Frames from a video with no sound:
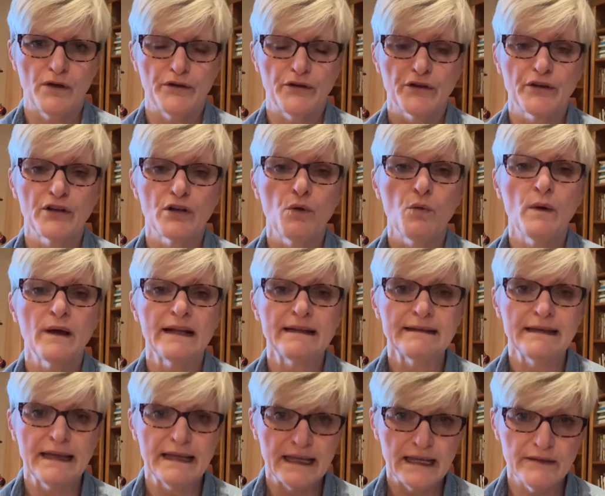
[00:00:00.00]
you're going to want to
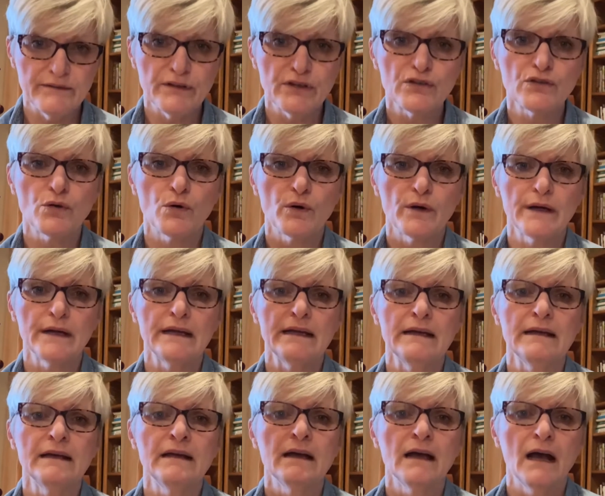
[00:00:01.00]
take inventory
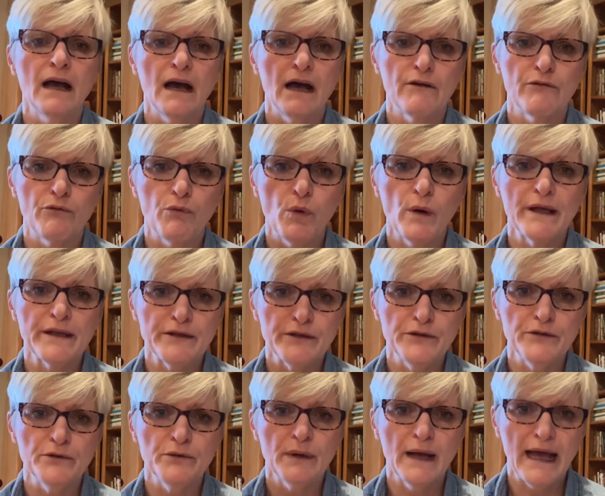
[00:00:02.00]
of what
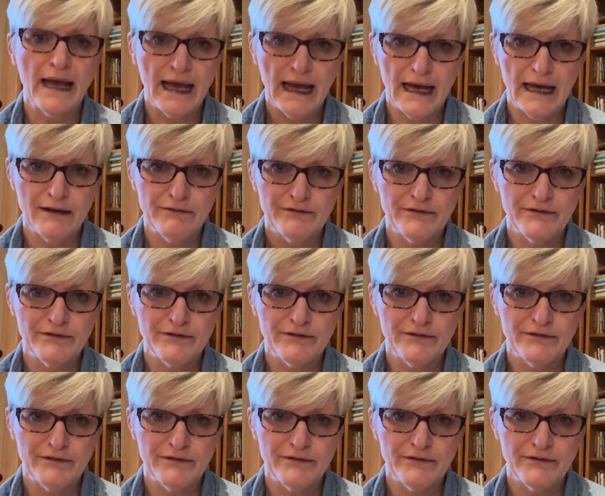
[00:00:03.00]
you have.